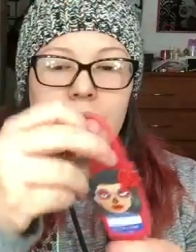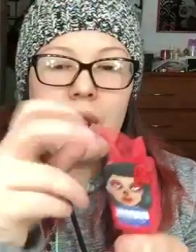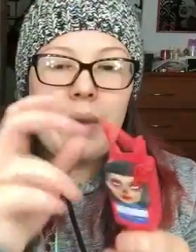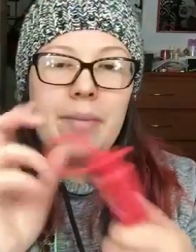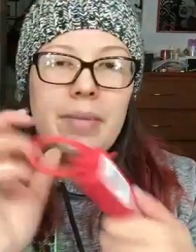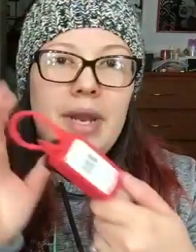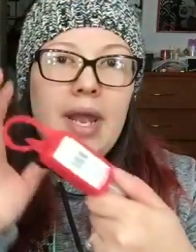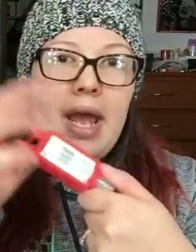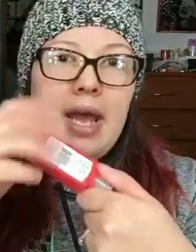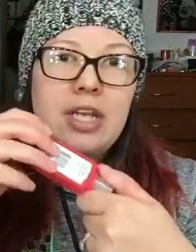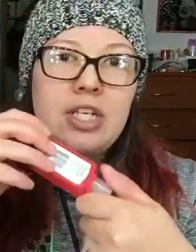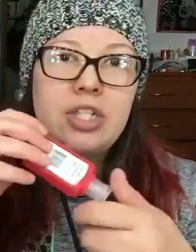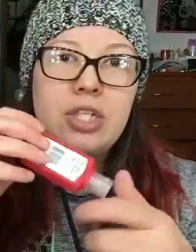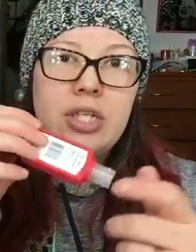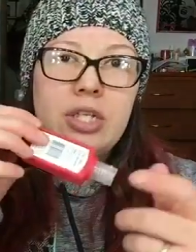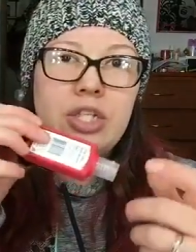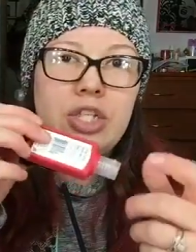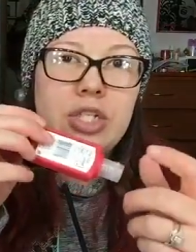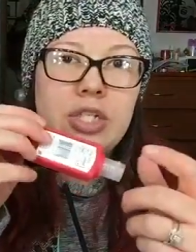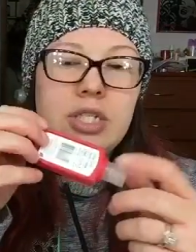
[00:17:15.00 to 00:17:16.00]
I'm going to
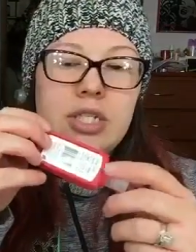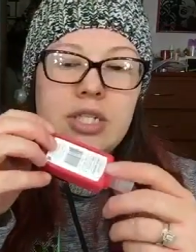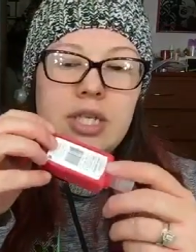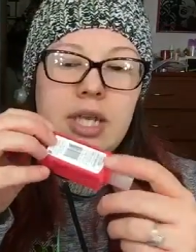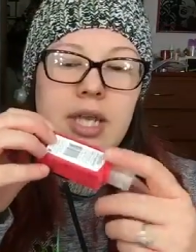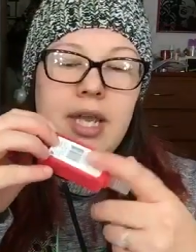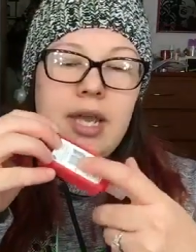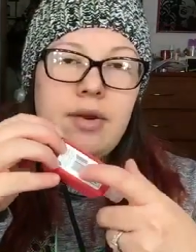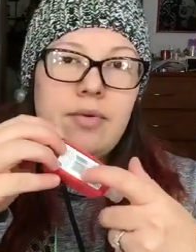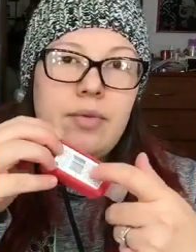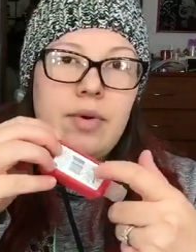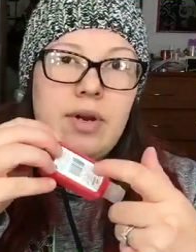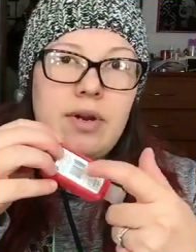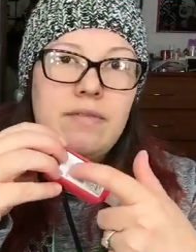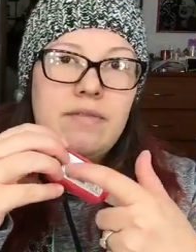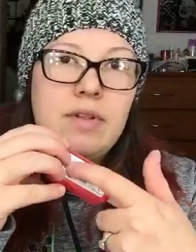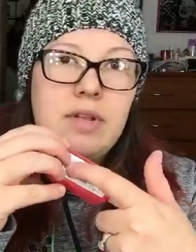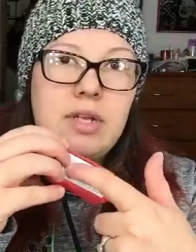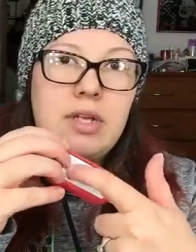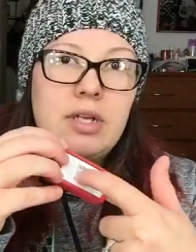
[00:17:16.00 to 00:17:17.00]
actually just get rid
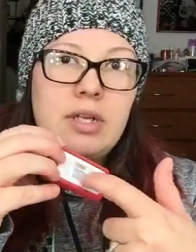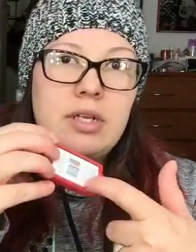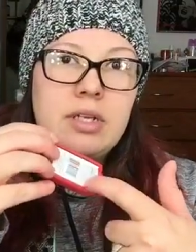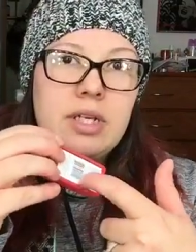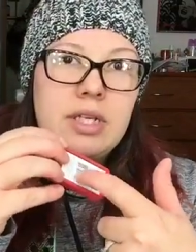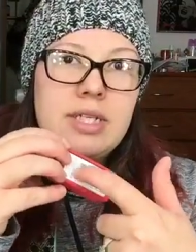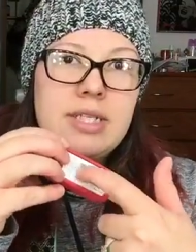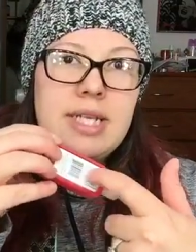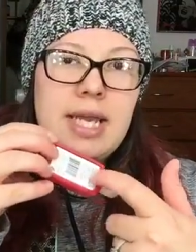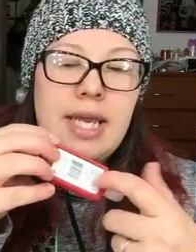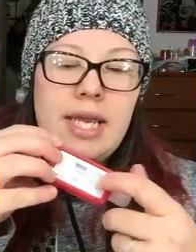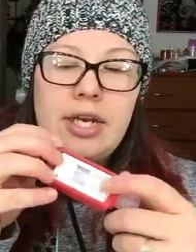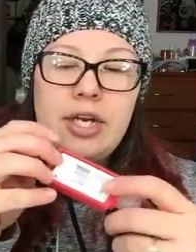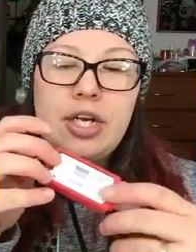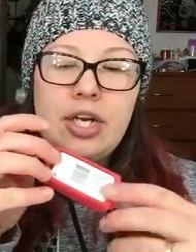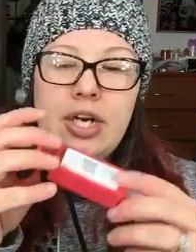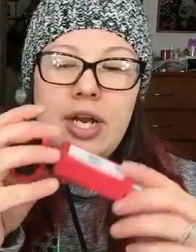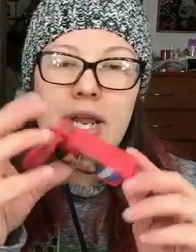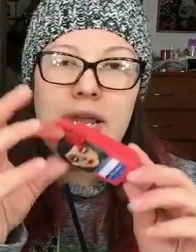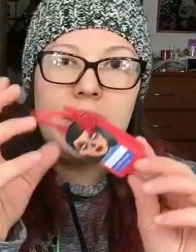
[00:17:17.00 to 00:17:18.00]
of the
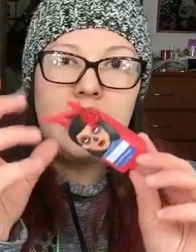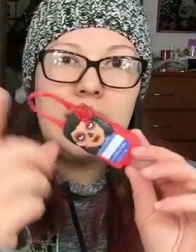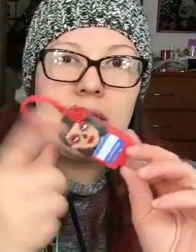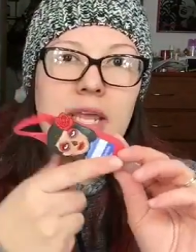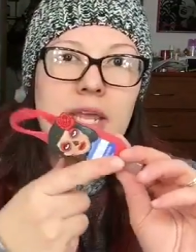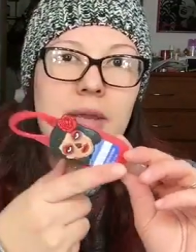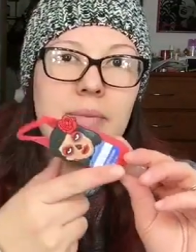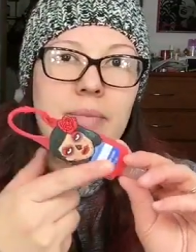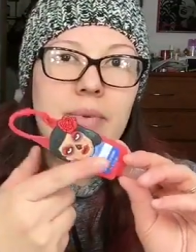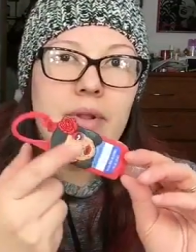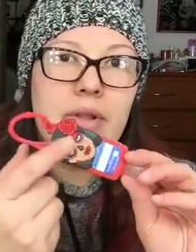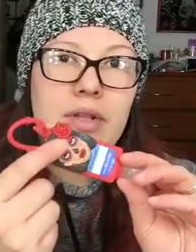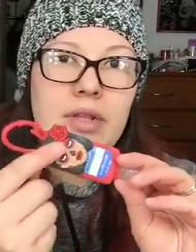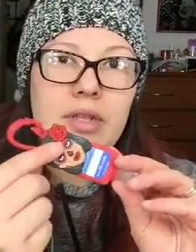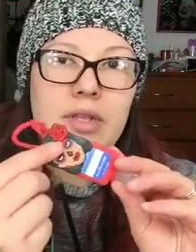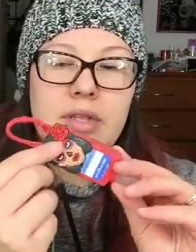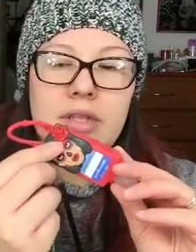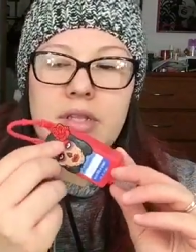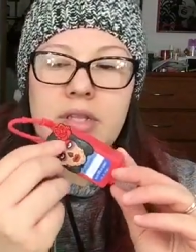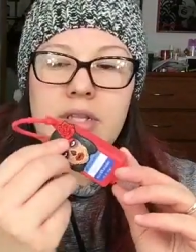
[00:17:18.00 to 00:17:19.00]
container and keep
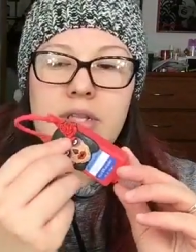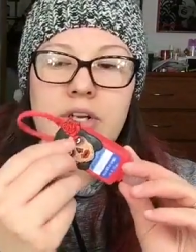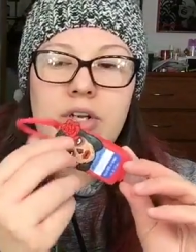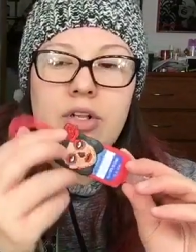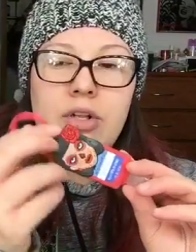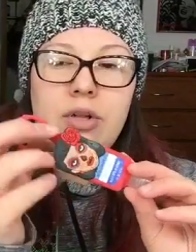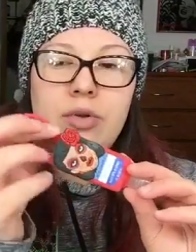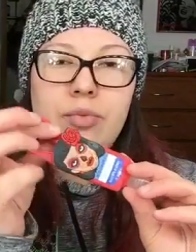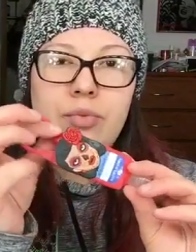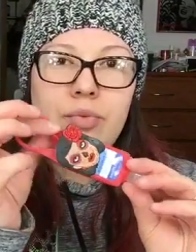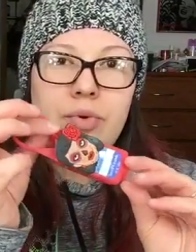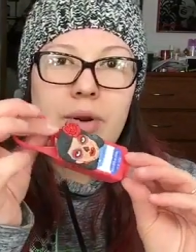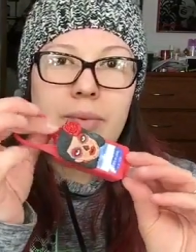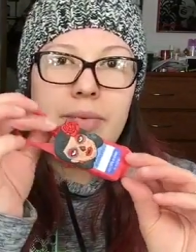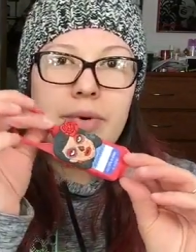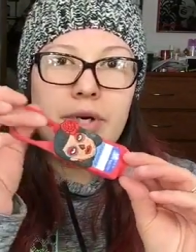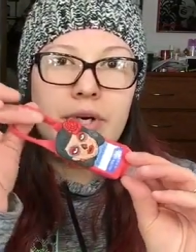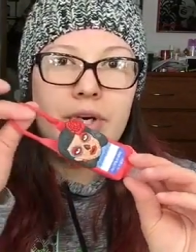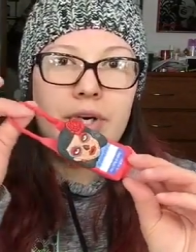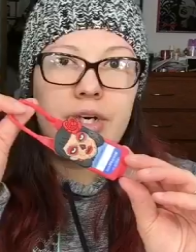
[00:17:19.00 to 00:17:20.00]
the little
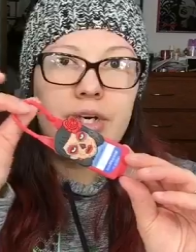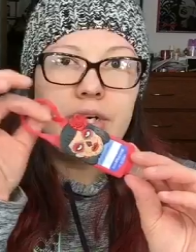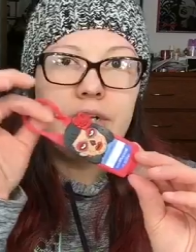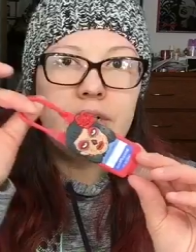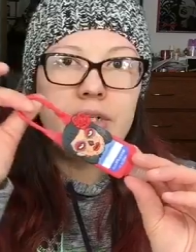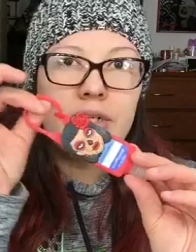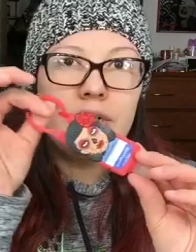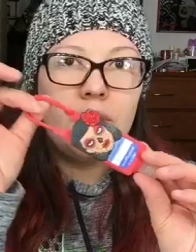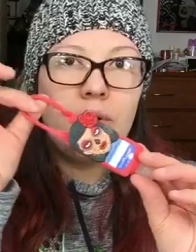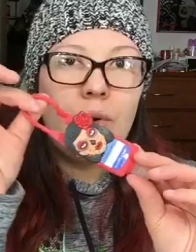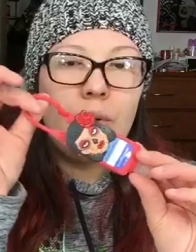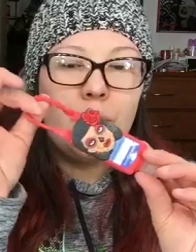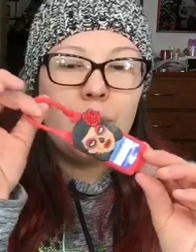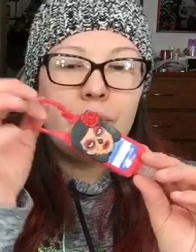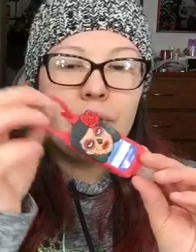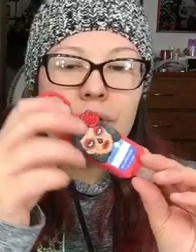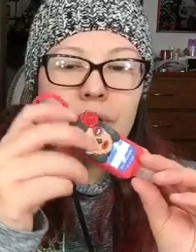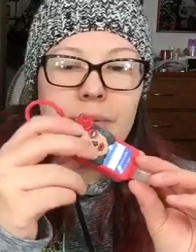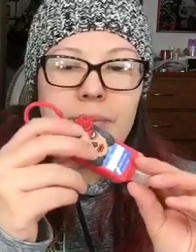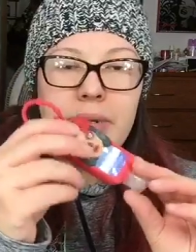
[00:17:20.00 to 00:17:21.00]
rubber
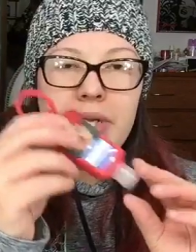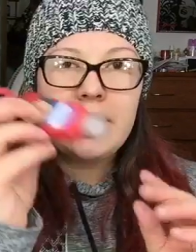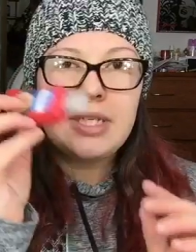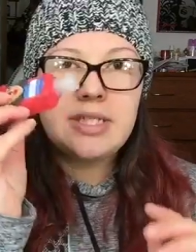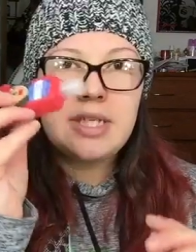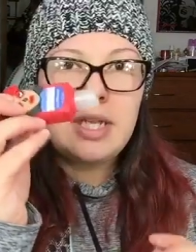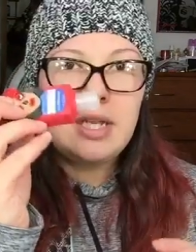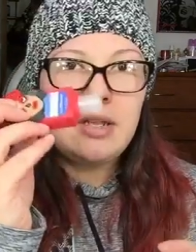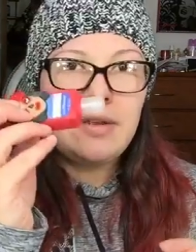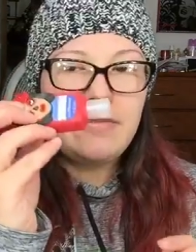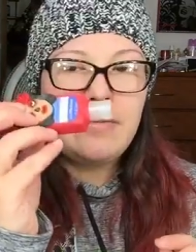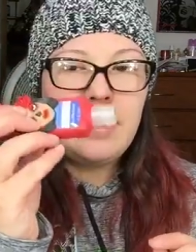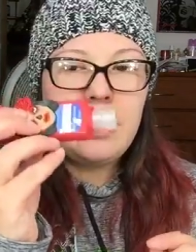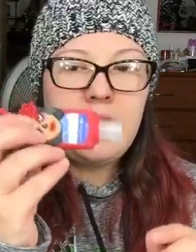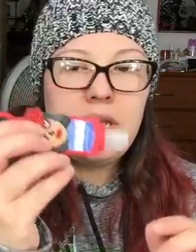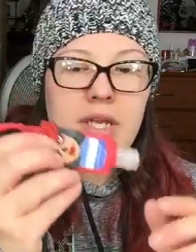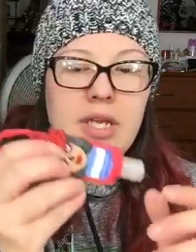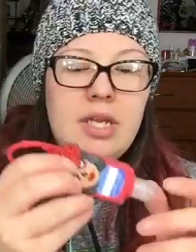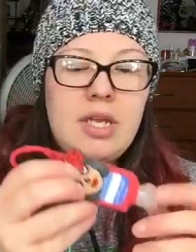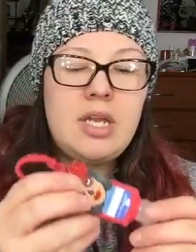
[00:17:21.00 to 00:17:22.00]
holder because I love it.